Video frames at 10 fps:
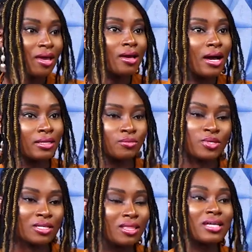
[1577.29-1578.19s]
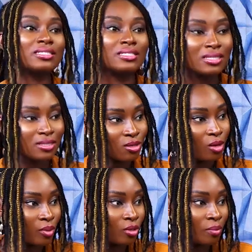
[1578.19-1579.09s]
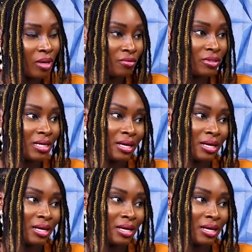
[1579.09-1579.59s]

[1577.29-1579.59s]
And we see that this is coming up every time.